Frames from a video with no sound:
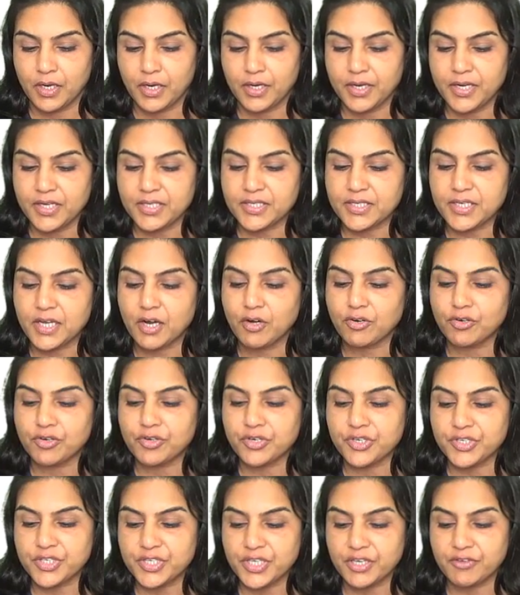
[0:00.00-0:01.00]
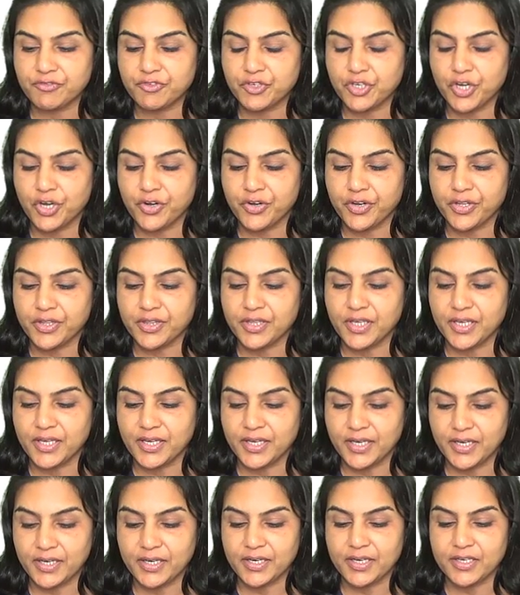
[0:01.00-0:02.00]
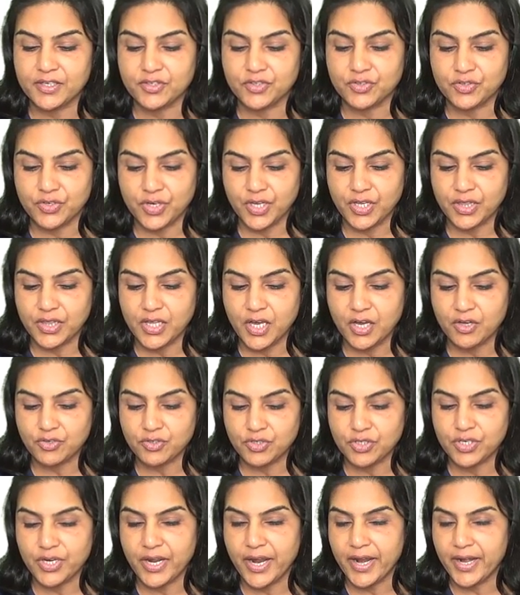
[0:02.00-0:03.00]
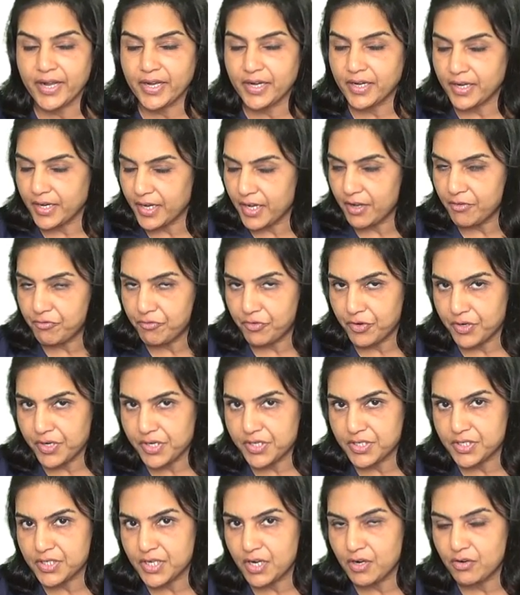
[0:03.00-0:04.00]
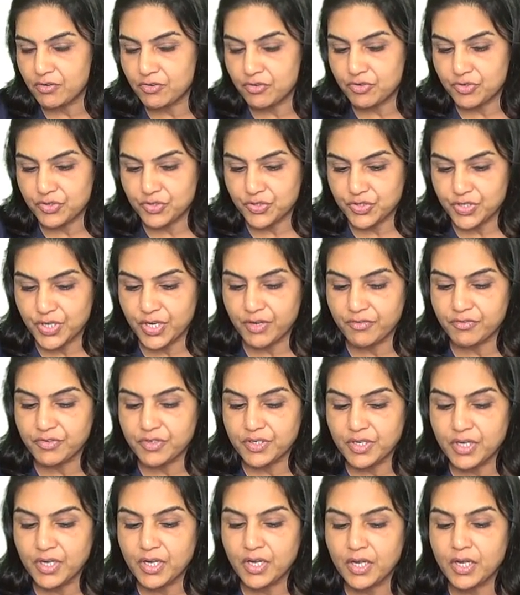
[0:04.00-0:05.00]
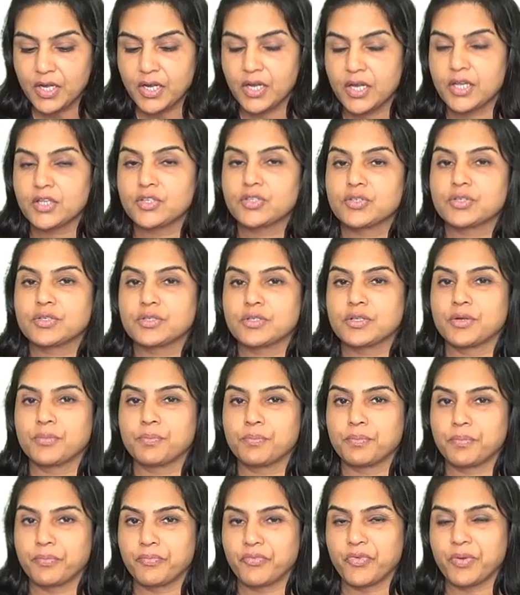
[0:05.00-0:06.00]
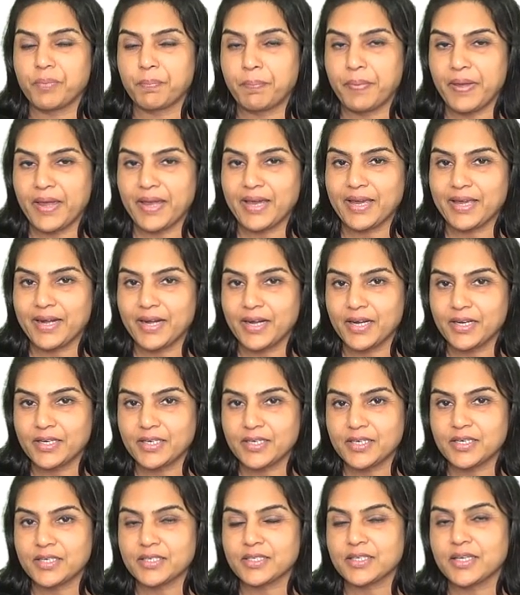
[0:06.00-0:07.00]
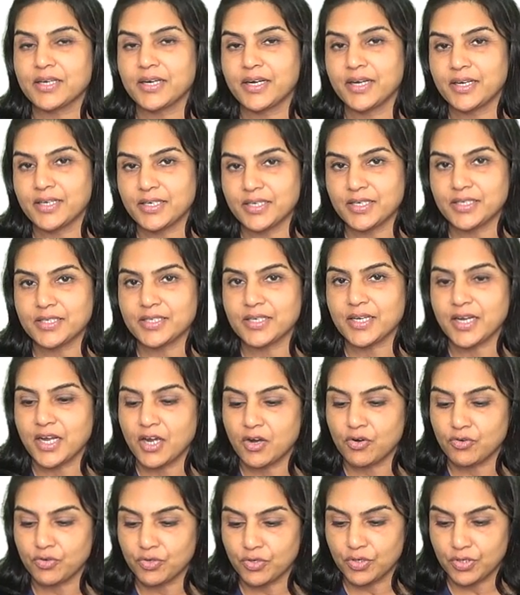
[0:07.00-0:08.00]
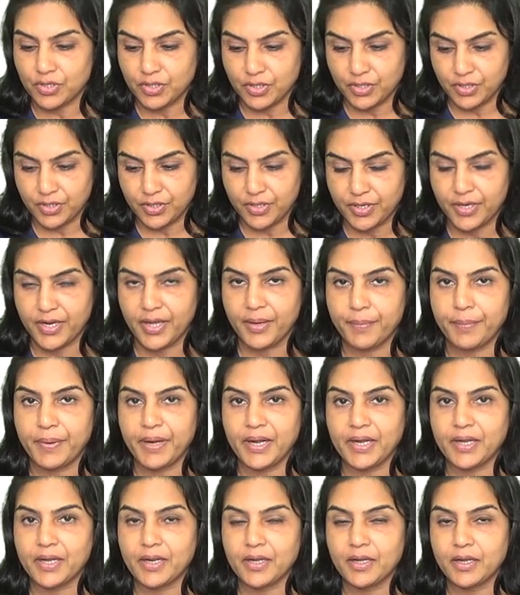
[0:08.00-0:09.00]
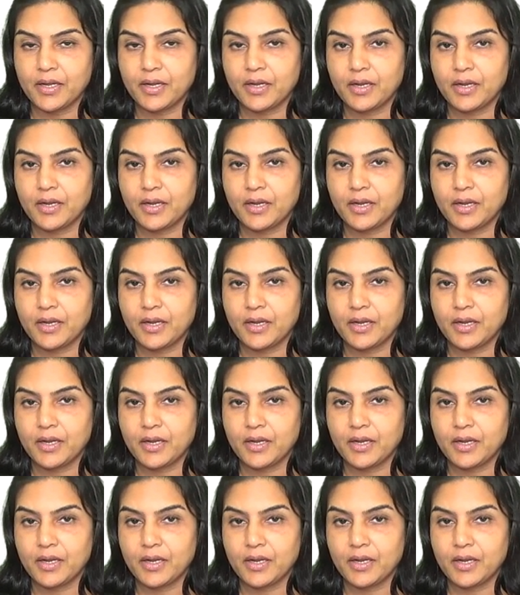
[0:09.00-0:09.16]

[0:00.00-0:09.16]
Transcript: Discount received during the year is 3,000. Entry for discount received is the we pay creditors, creditors account debit